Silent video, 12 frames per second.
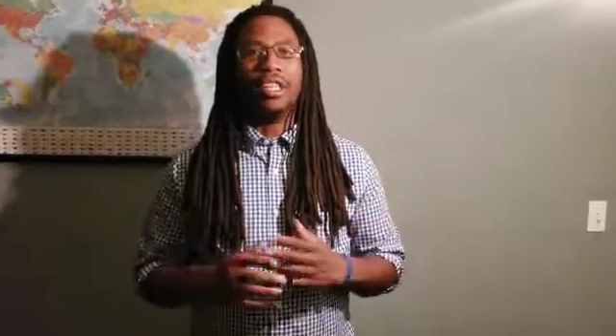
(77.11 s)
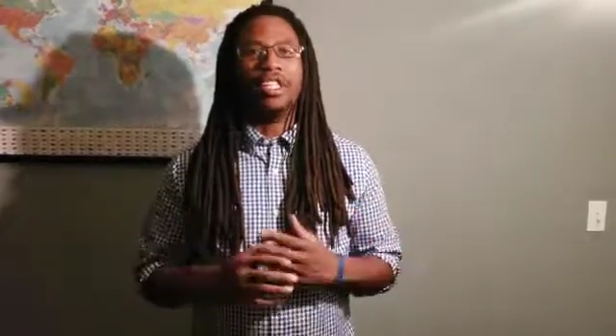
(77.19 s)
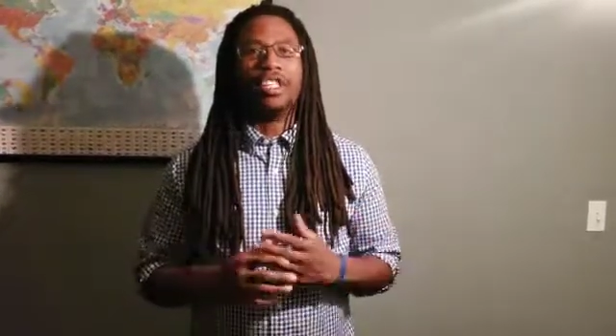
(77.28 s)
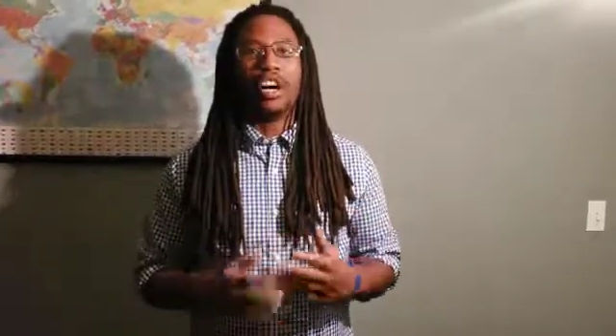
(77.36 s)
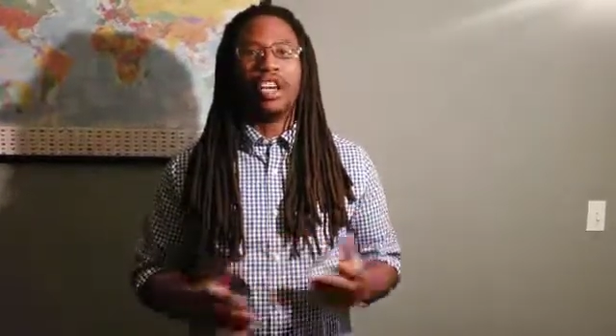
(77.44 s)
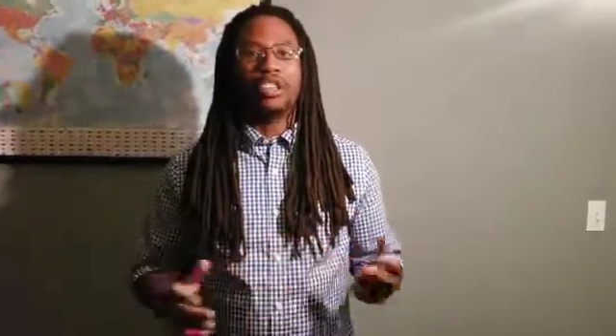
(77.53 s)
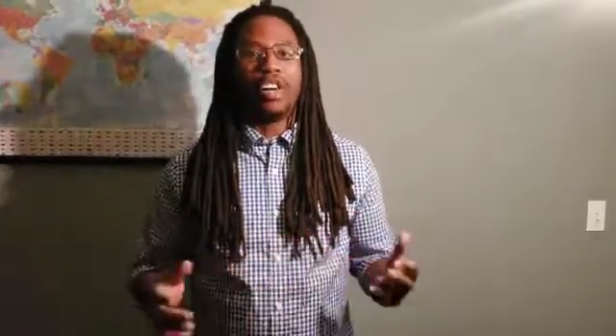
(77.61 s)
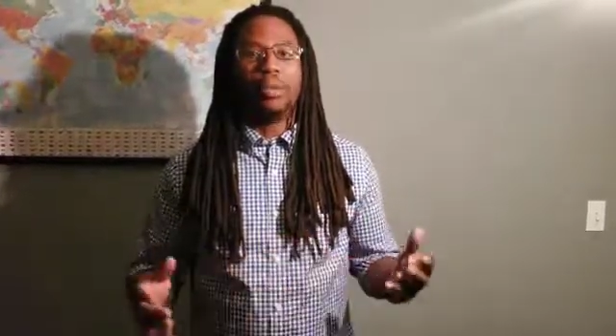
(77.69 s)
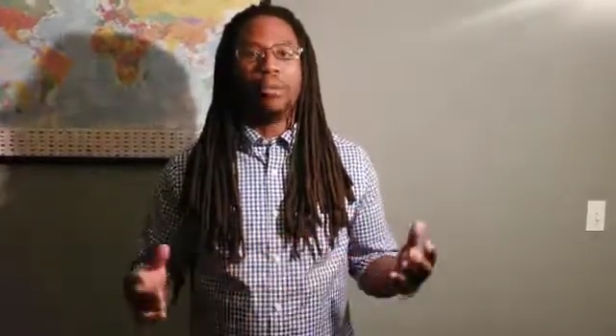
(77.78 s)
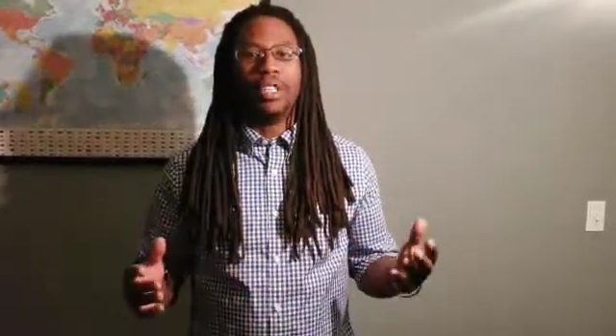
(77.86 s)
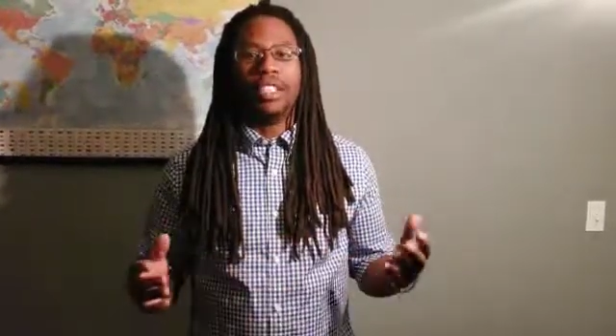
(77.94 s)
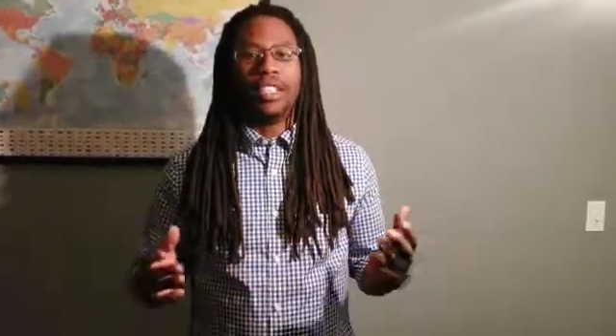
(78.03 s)

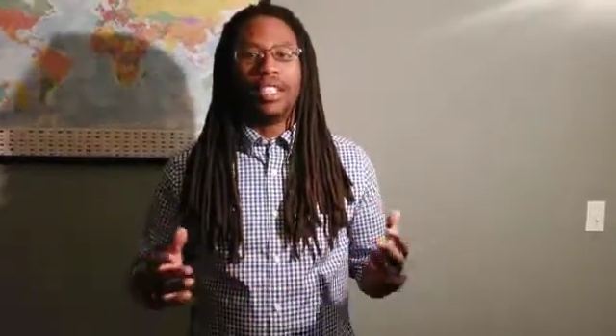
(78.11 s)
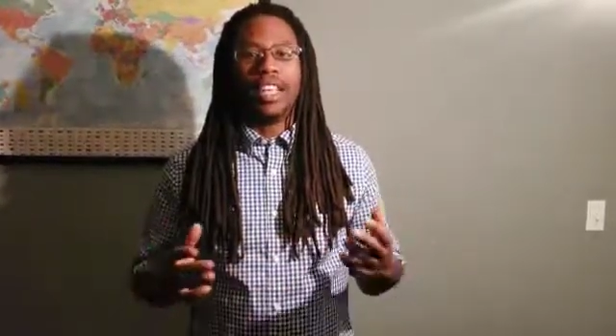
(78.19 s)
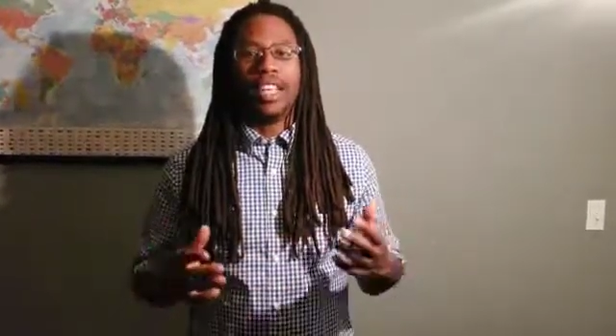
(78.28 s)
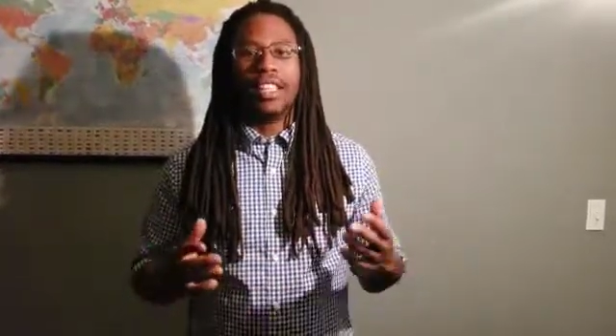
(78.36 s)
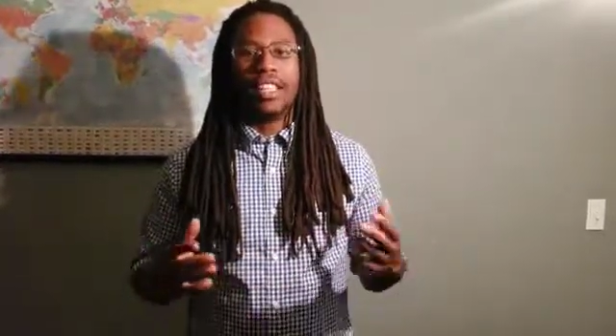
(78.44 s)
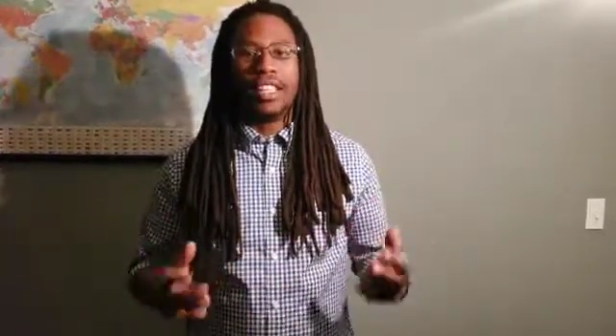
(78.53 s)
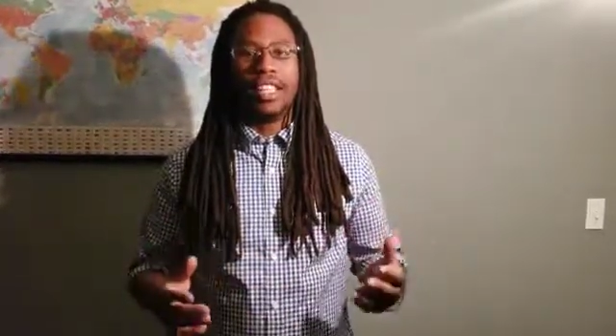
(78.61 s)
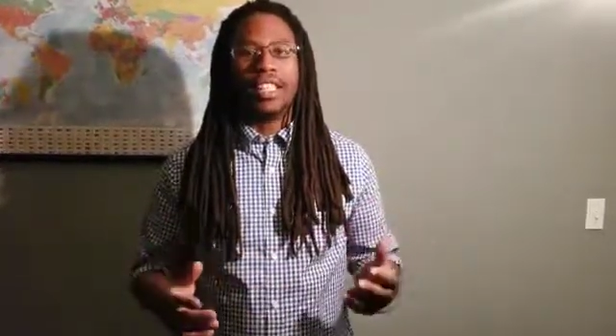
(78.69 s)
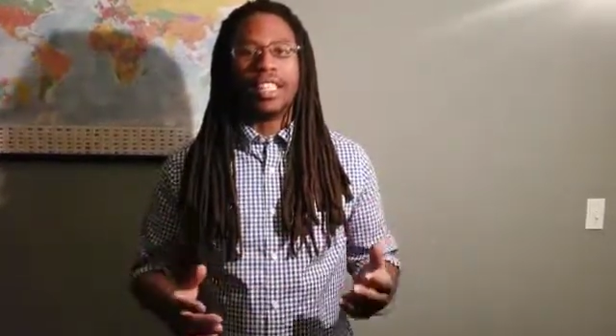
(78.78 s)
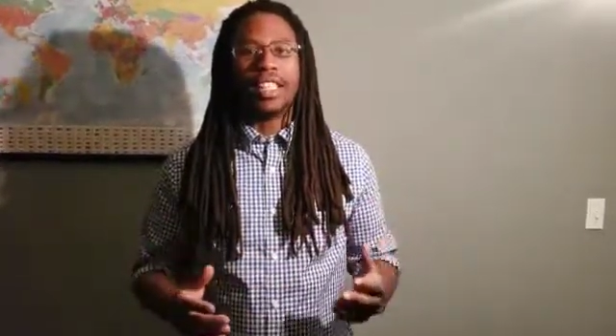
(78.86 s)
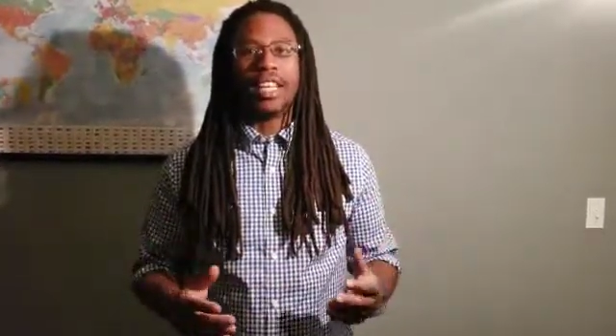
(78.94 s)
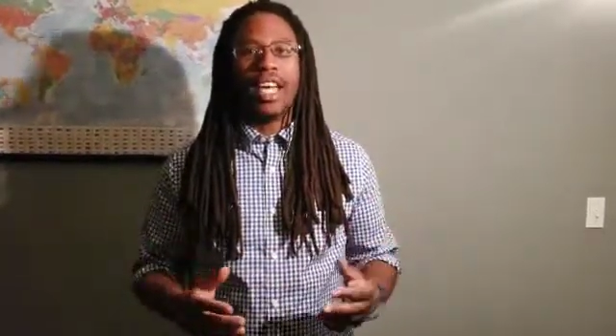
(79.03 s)
jaw-dropping to say the
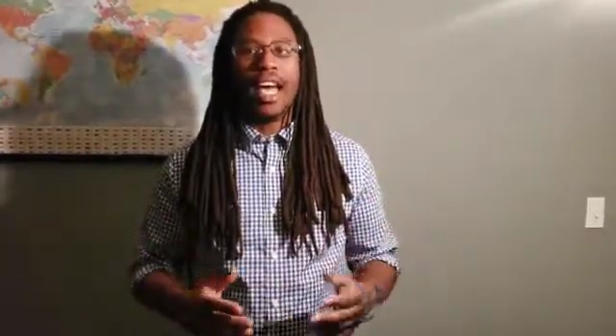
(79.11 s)
least.